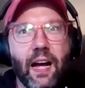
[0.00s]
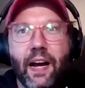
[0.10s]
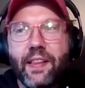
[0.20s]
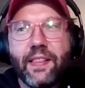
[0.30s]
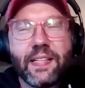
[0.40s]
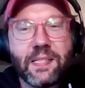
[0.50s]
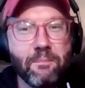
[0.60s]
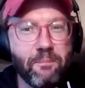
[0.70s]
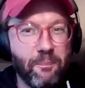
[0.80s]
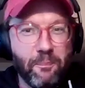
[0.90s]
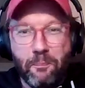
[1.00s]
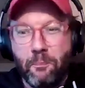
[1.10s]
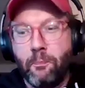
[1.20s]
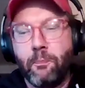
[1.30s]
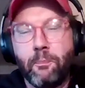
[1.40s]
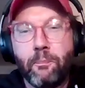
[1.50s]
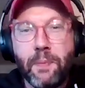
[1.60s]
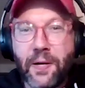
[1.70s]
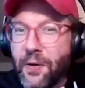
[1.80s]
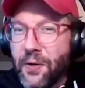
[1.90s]
That's a
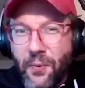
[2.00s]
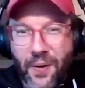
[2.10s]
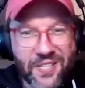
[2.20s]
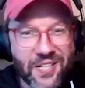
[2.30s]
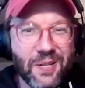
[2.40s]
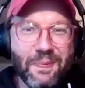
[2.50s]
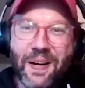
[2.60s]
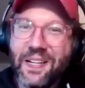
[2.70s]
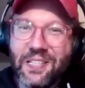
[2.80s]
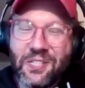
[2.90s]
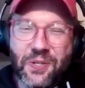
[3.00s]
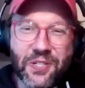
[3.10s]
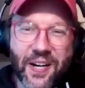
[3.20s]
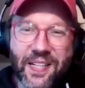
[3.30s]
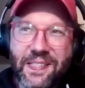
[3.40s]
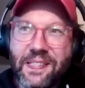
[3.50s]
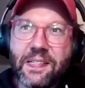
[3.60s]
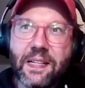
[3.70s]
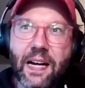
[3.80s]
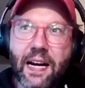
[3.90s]
bigger question about industry
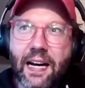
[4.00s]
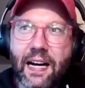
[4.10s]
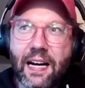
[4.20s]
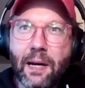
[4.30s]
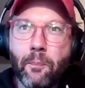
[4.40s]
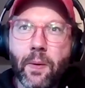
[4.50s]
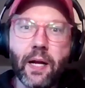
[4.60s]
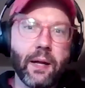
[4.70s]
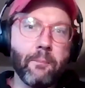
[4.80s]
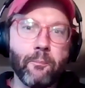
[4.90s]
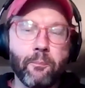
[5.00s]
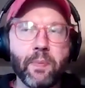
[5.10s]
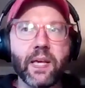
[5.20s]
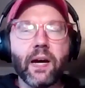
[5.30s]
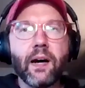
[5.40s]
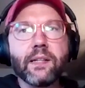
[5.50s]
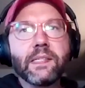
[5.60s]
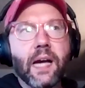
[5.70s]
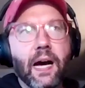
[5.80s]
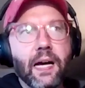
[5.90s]
trends.
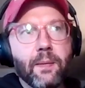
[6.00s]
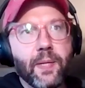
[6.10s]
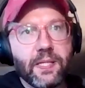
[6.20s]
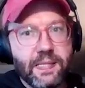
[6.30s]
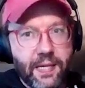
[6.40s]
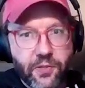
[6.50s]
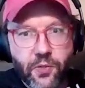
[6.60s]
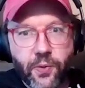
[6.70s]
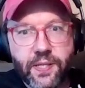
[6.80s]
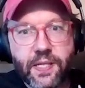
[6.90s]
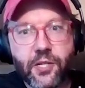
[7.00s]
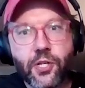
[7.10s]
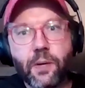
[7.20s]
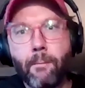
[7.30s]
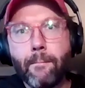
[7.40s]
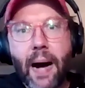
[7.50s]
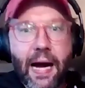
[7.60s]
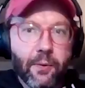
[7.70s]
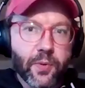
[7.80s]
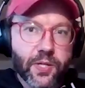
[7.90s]
Because I am in a sales organization,
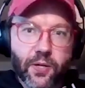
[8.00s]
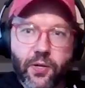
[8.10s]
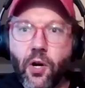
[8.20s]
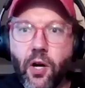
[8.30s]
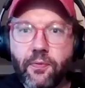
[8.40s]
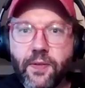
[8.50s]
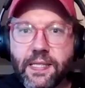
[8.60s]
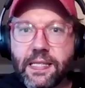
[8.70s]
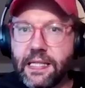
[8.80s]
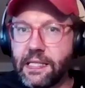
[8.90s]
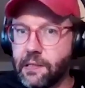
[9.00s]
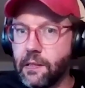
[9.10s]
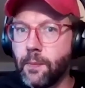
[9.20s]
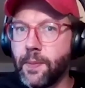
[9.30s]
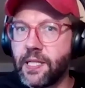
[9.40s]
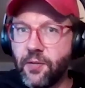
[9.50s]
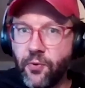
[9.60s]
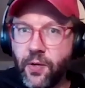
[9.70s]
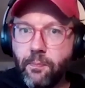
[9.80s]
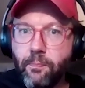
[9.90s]
my return to office is a little bit
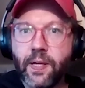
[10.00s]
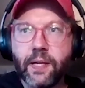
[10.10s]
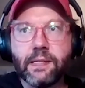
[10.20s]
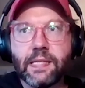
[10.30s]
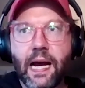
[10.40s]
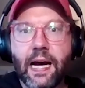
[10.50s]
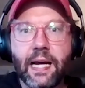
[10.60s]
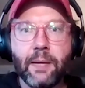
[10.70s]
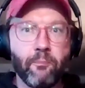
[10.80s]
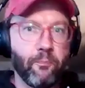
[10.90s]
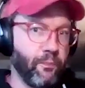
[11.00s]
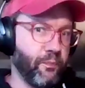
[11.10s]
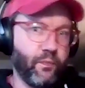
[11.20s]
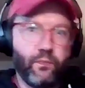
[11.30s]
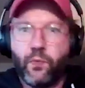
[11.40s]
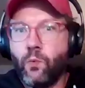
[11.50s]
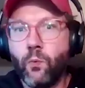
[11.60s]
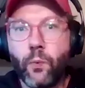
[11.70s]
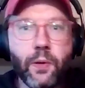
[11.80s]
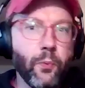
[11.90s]
different because
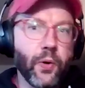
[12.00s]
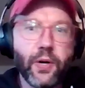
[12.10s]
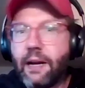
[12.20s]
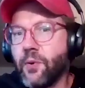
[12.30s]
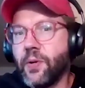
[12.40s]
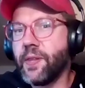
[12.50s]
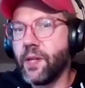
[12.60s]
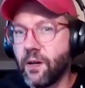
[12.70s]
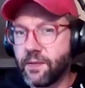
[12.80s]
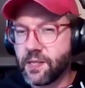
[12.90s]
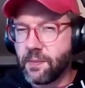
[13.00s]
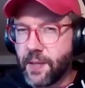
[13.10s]
we were never in the office to